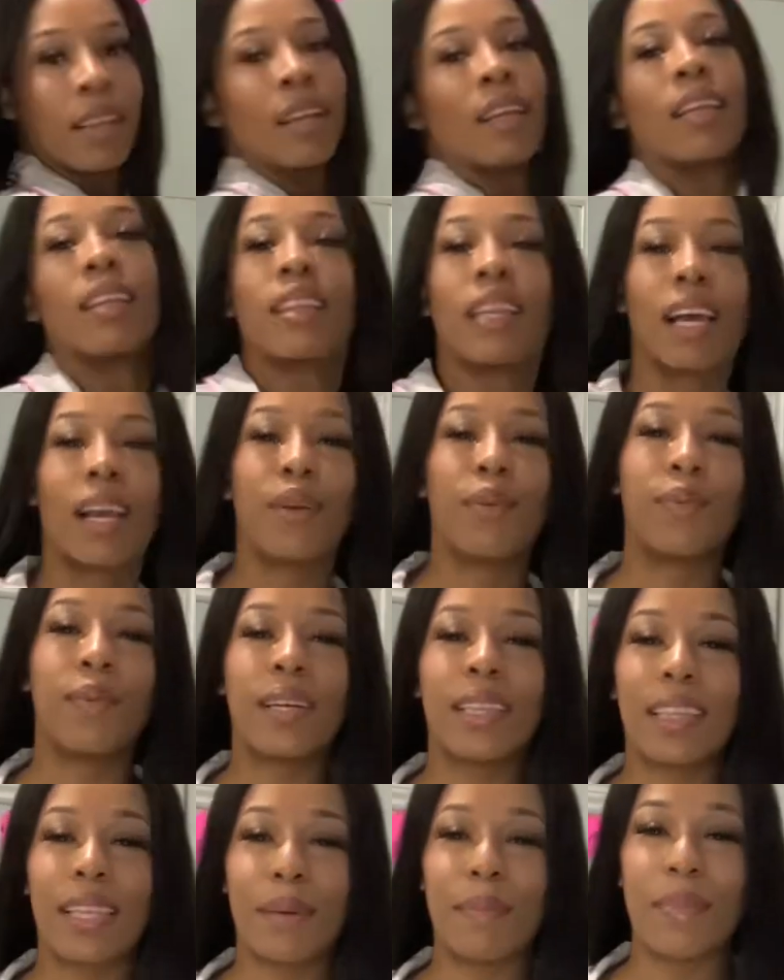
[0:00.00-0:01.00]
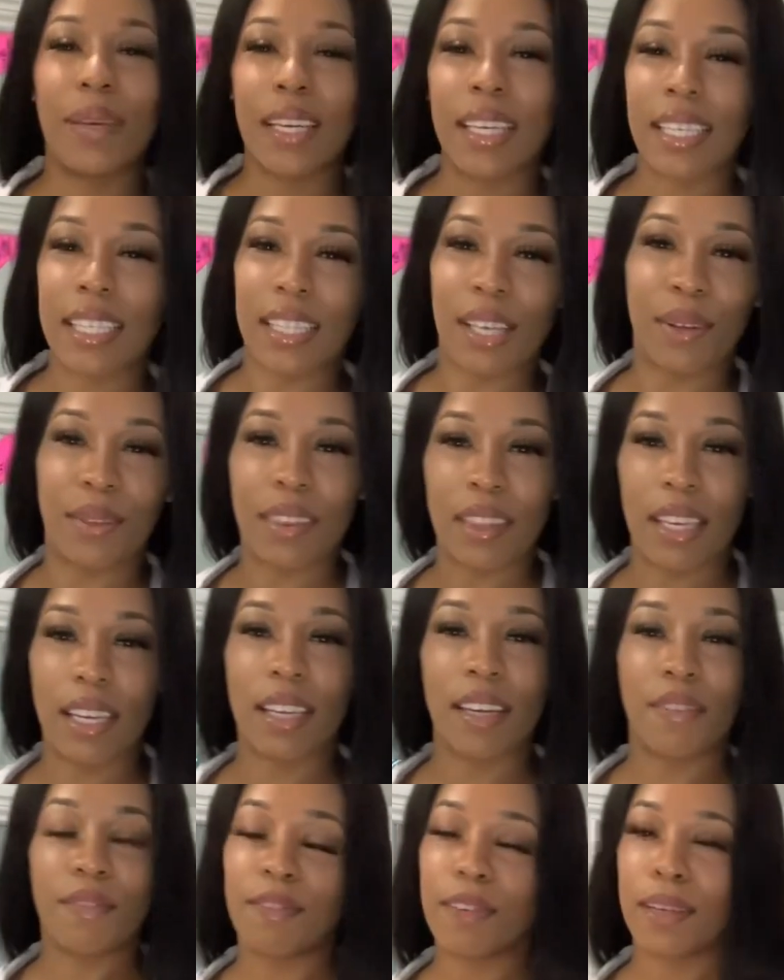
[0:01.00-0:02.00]
Like, with it being so
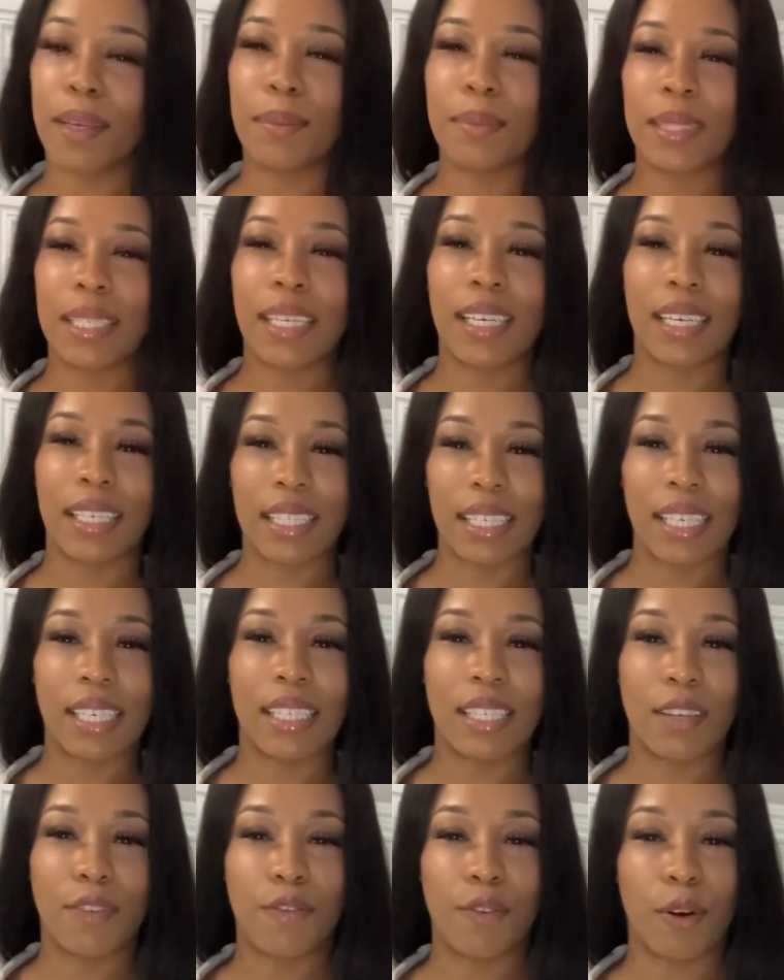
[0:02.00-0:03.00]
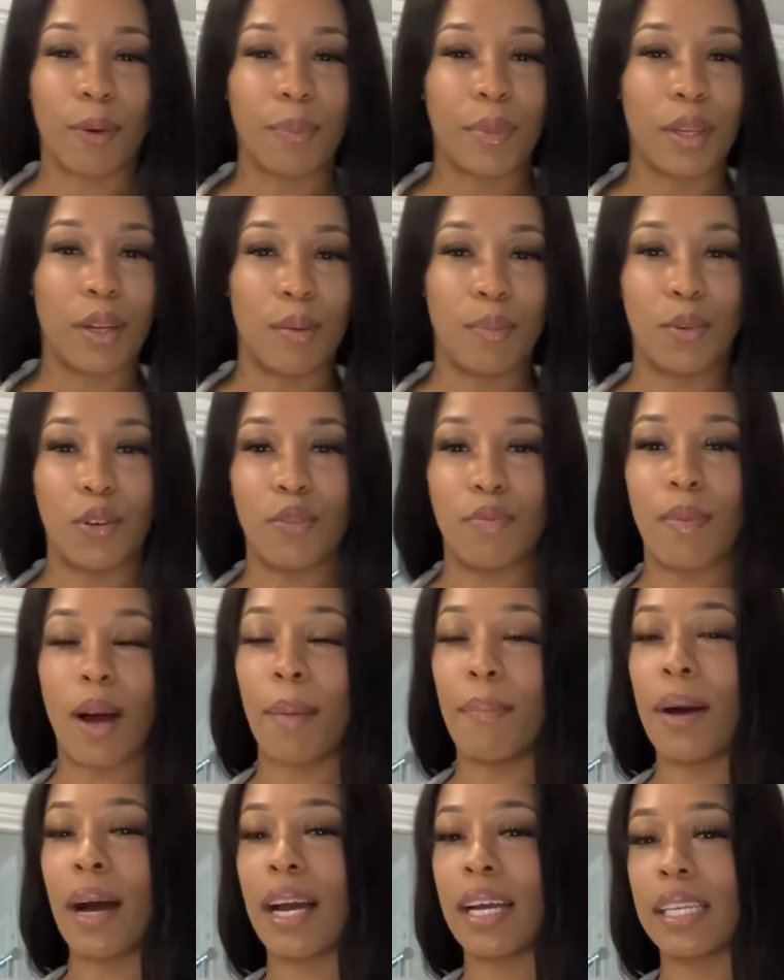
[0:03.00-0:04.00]
thin and flimsy, it's easy for me to move my
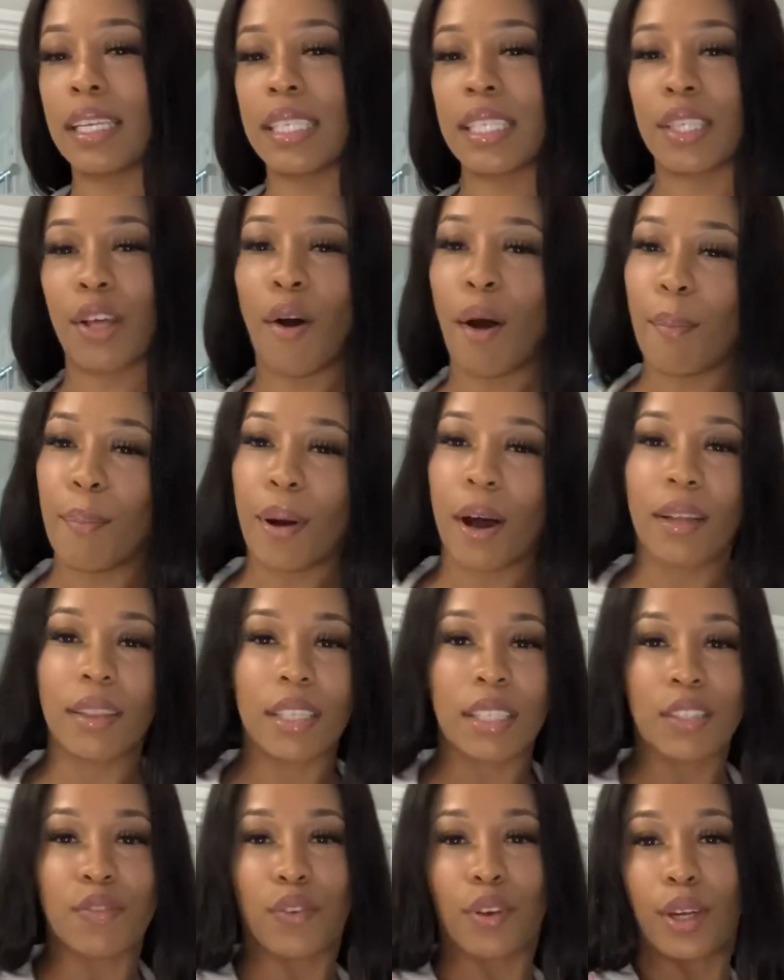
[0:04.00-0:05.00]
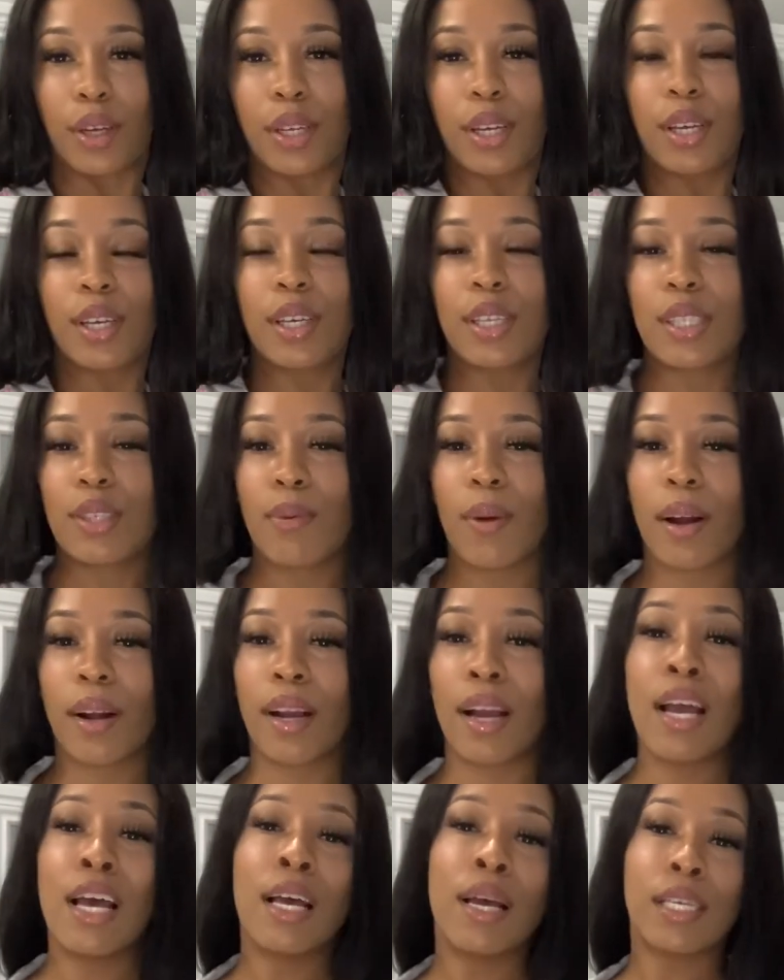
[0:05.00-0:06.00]
body. So I bought this for the cooking
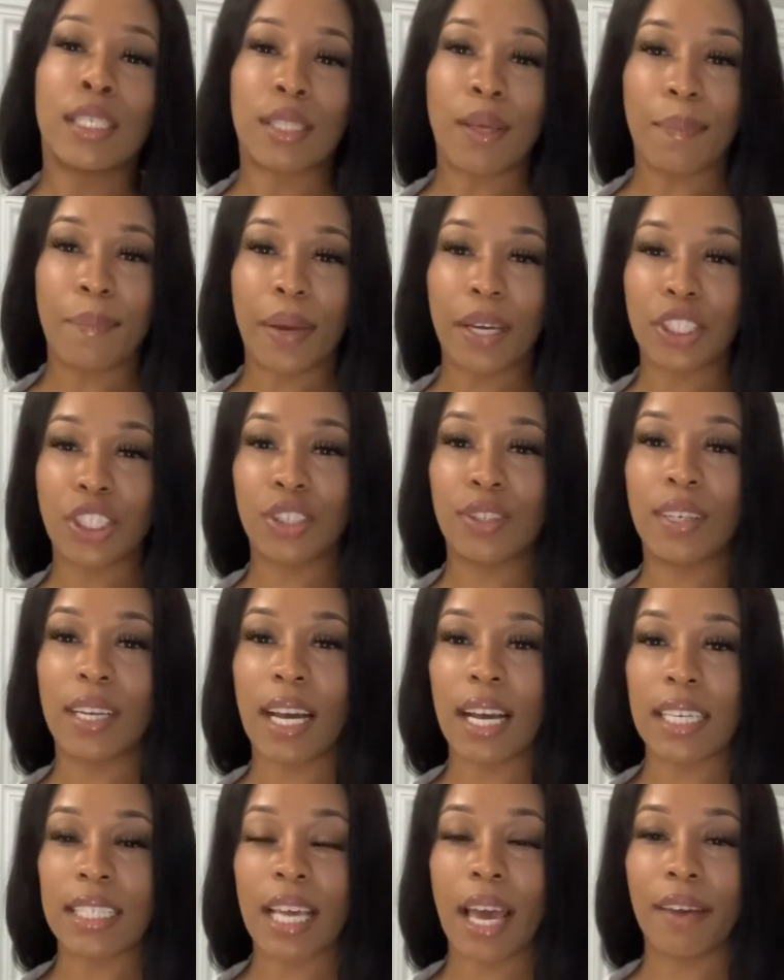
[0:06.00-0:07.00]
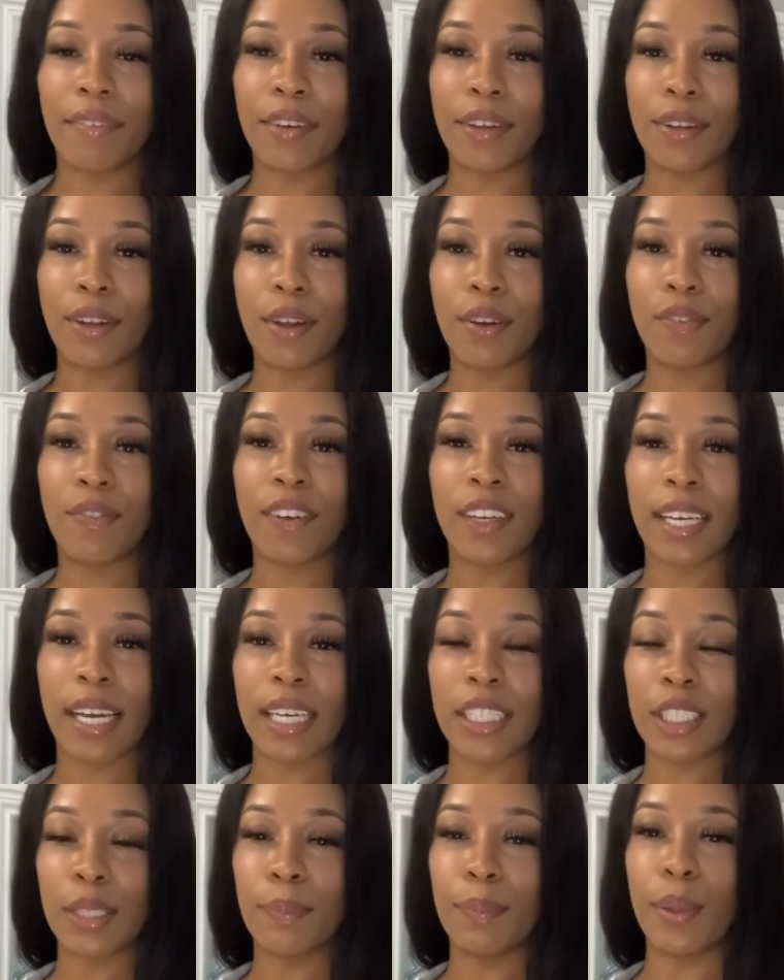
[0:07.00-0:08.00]
twerk. So make sure you guys have your
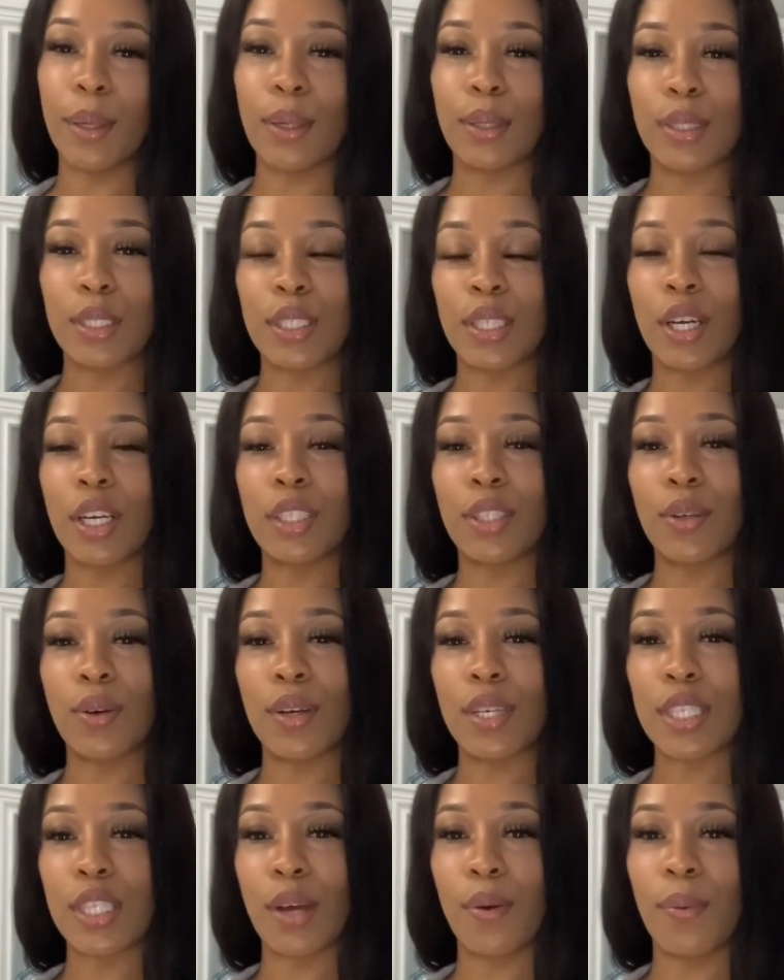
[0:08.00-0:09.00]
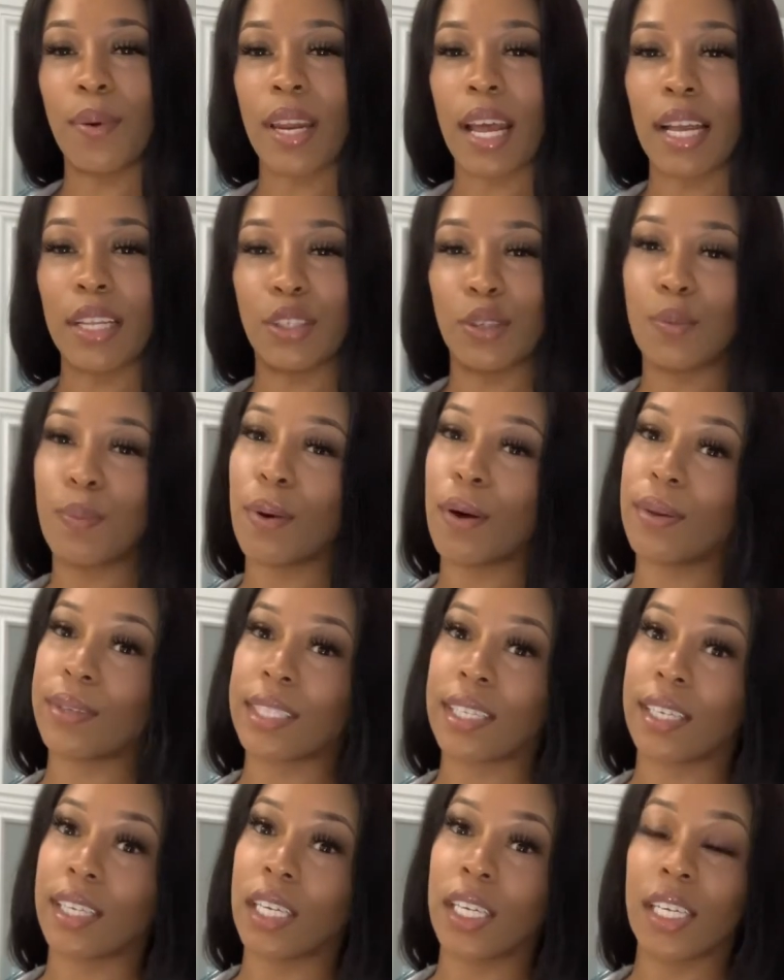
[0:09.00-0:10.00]
notification bells turned on, so when I do post
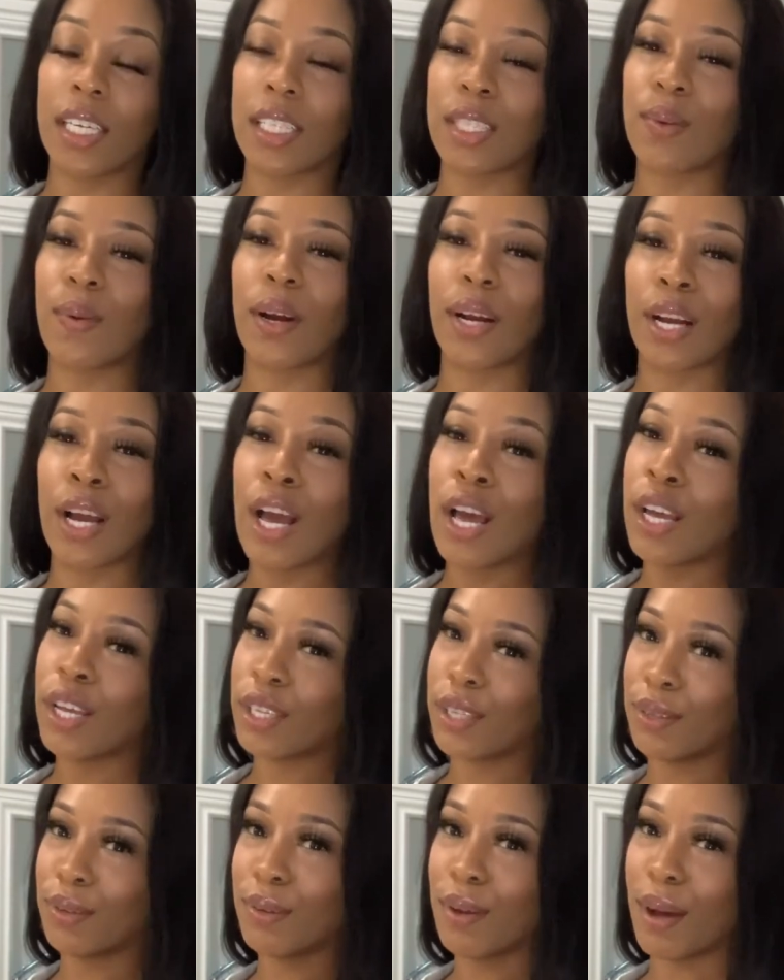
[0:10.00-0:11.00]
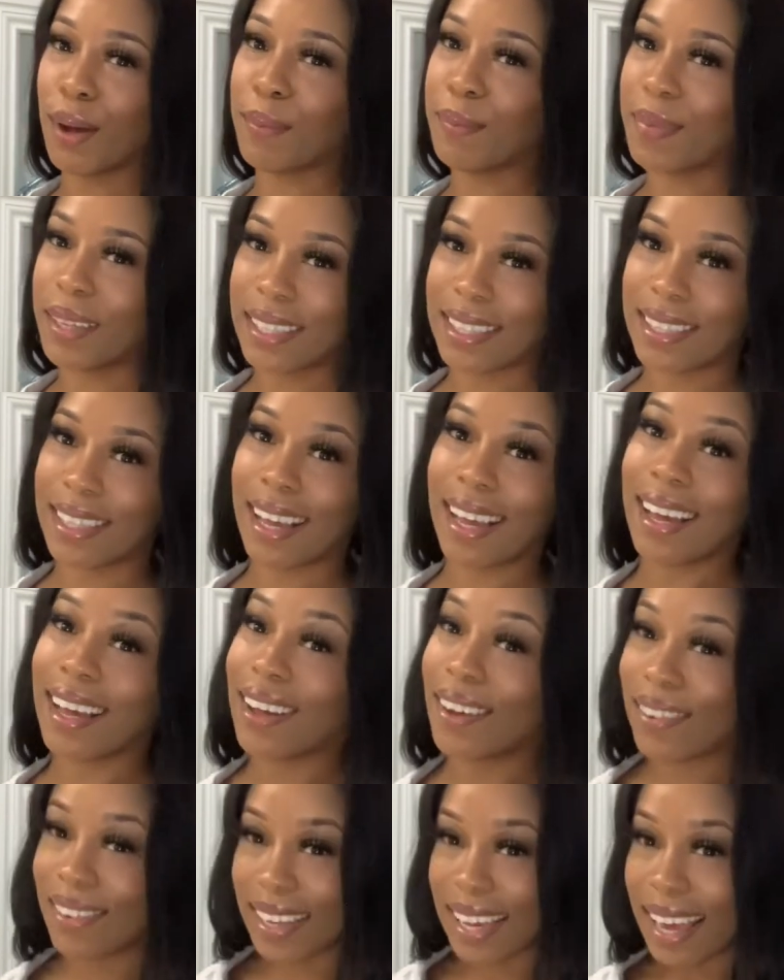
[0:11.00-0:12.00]
the cooking twerk, you don't miss that,
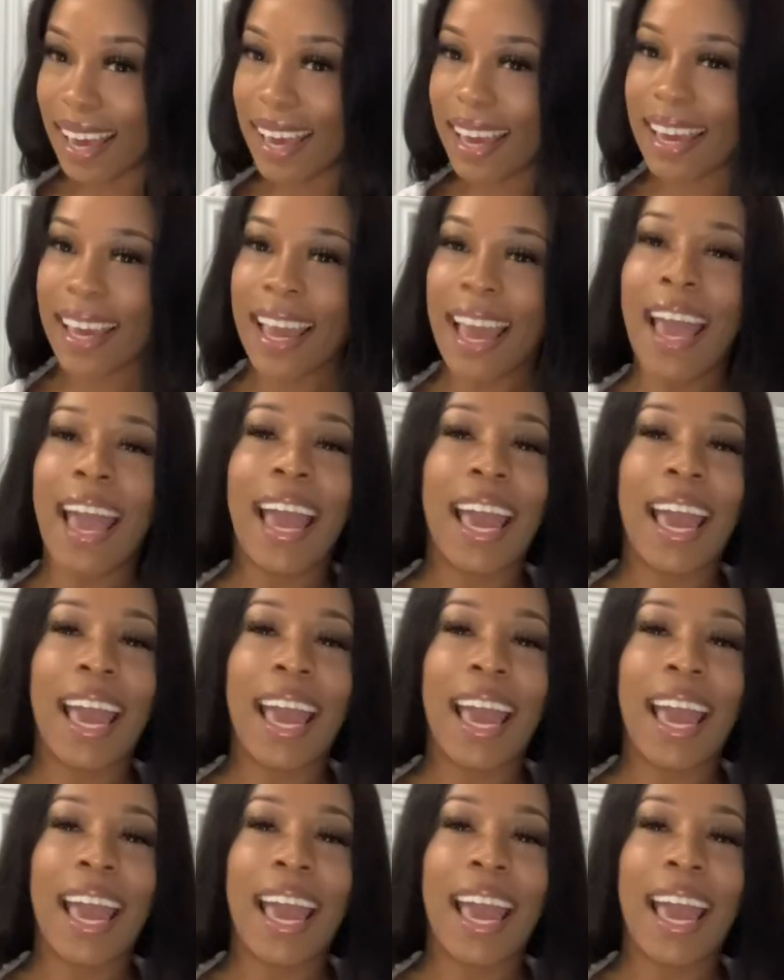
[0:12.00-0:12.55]
okay?